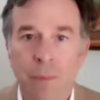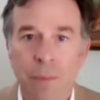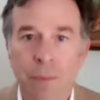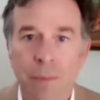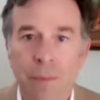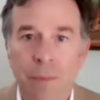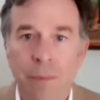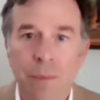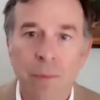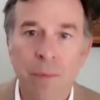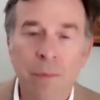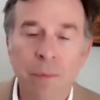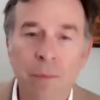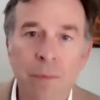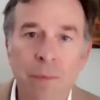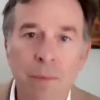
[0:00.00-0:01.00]

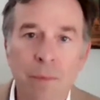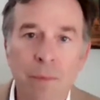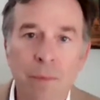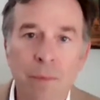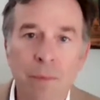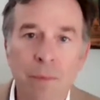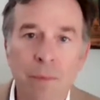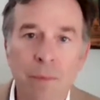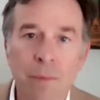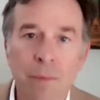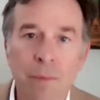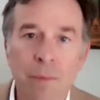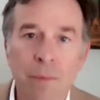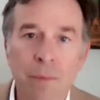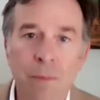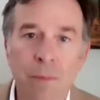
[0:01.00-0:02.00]

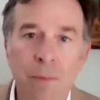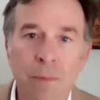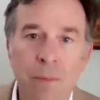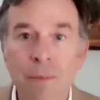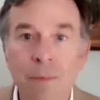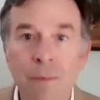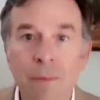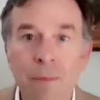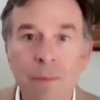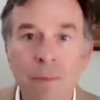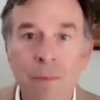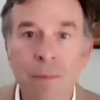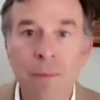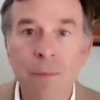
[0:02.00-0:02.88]
No words are spoken by the person on screen.